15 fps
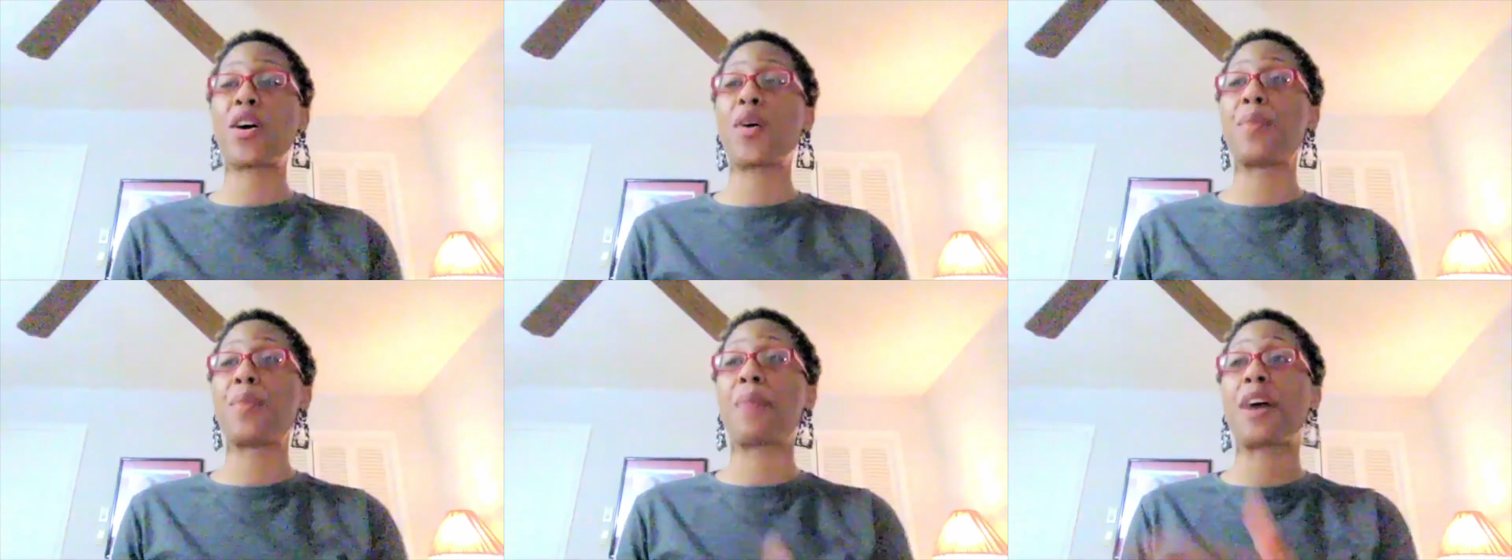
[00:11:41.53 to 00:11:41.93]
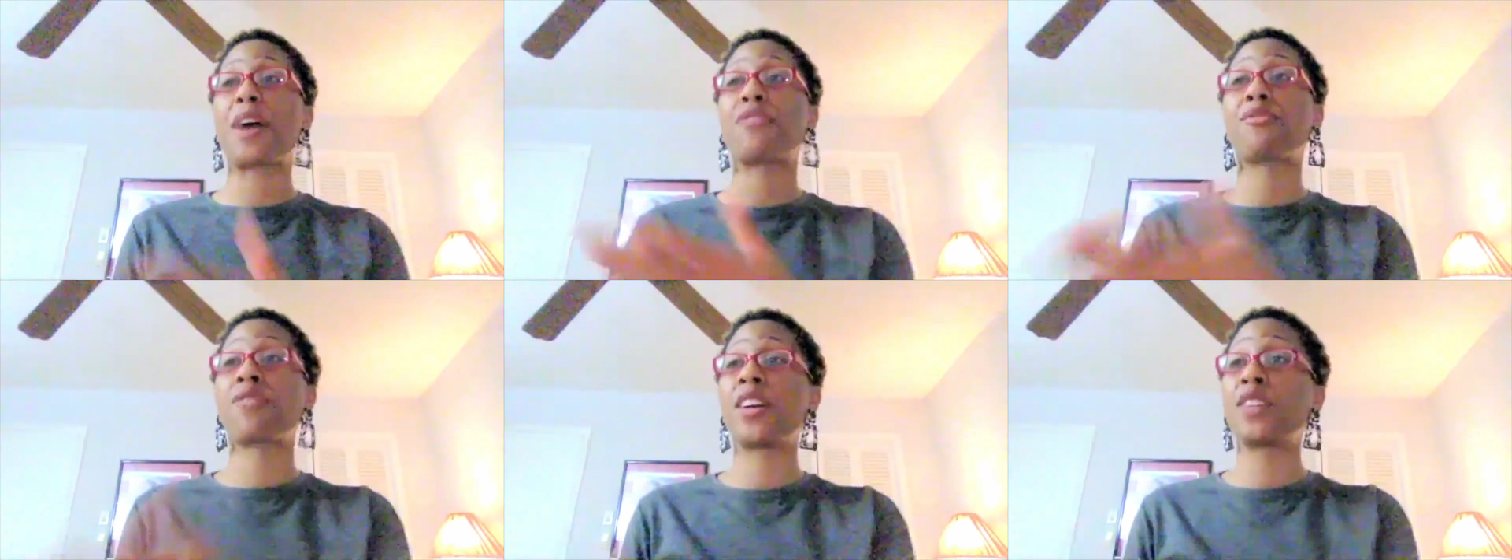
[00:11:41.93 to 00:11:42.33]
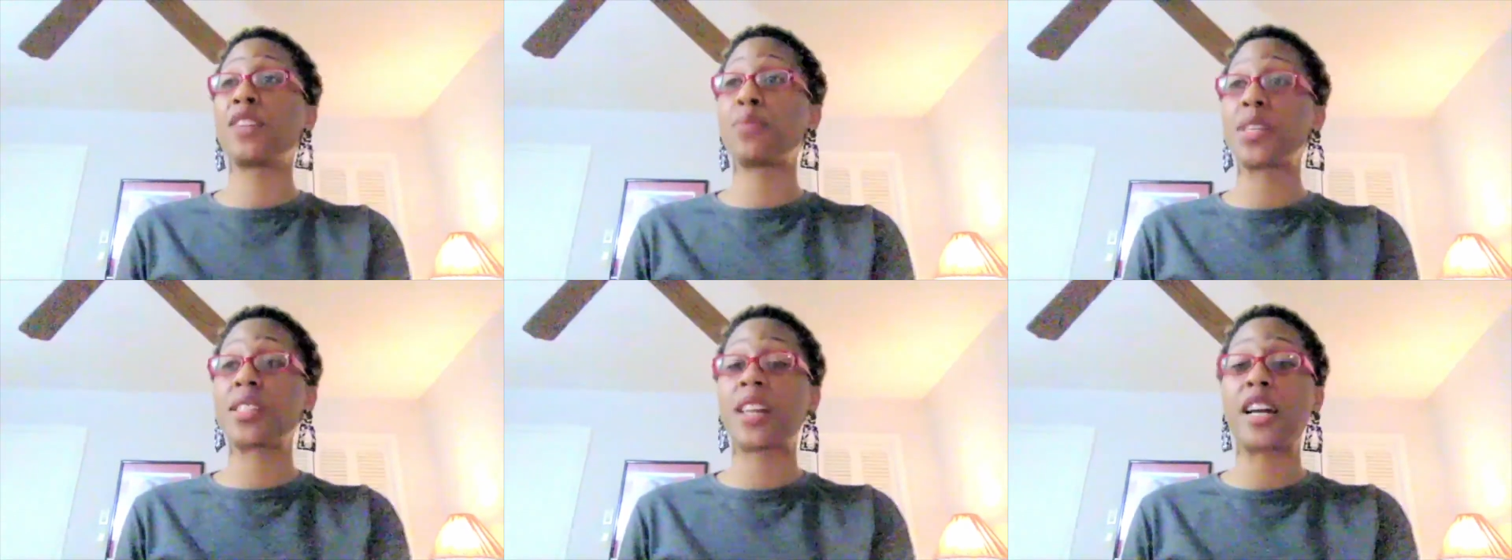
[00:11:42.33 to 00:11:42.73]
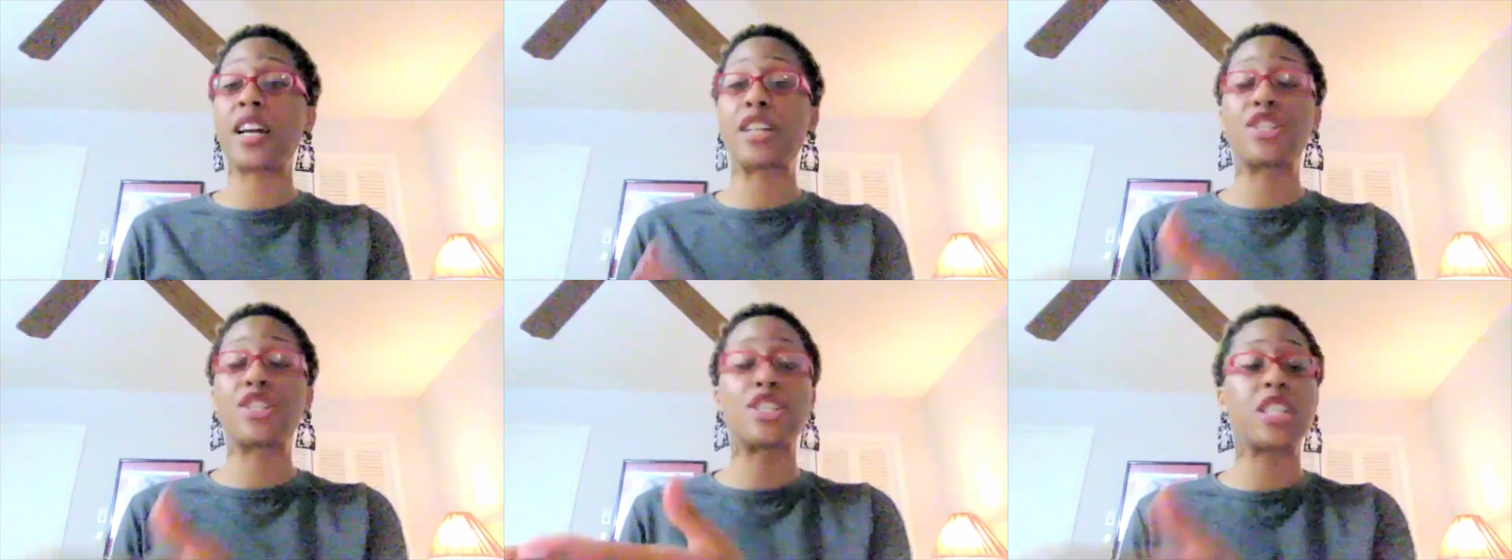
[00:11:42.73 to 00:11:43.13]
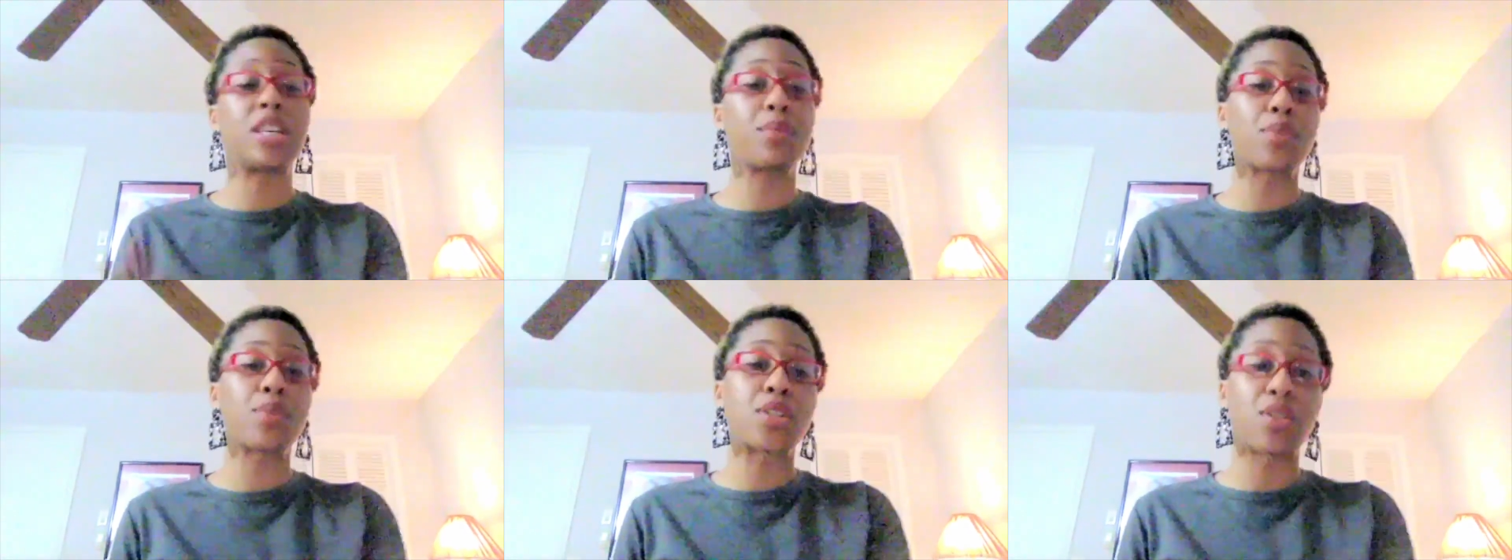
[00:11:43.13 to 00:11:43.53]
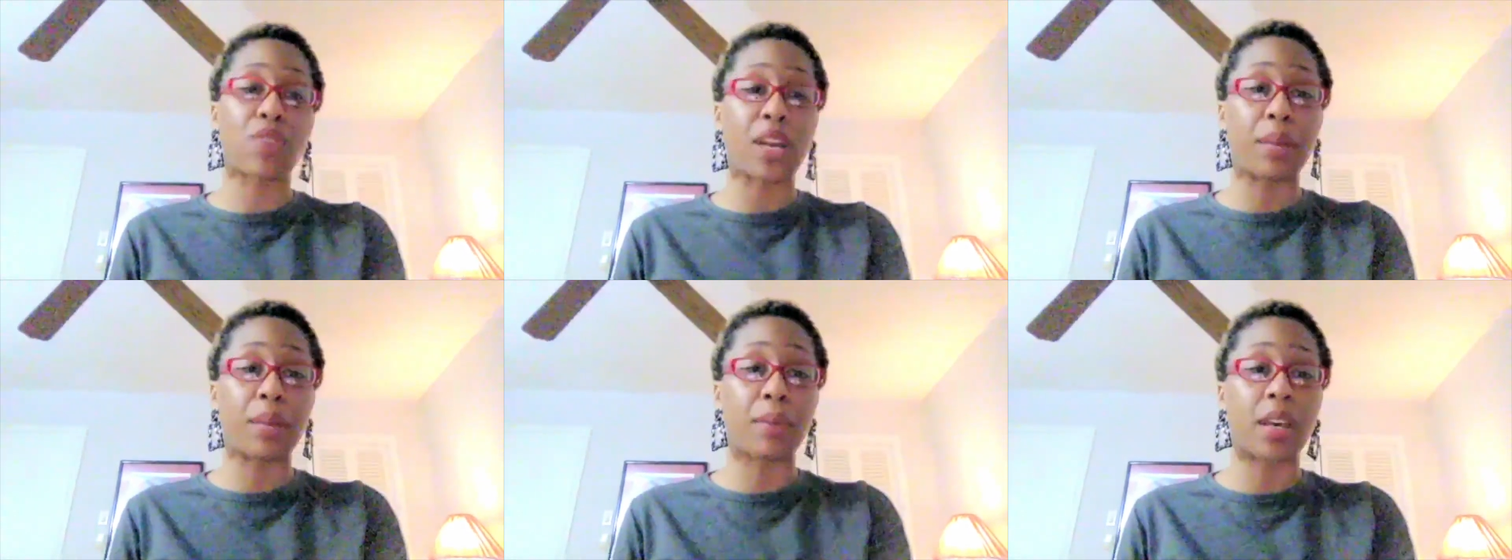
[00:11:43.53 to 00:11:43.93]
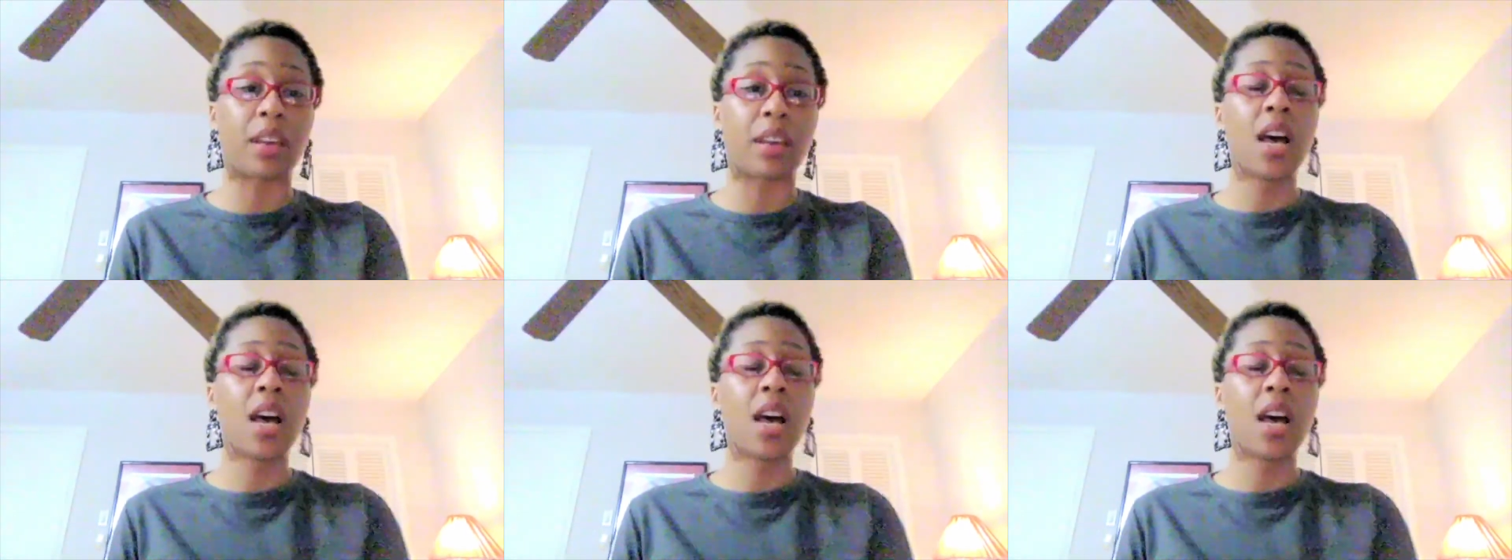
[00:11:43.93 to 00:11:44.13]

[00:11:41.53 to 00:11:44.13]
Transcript: My friend was there. She was screaming,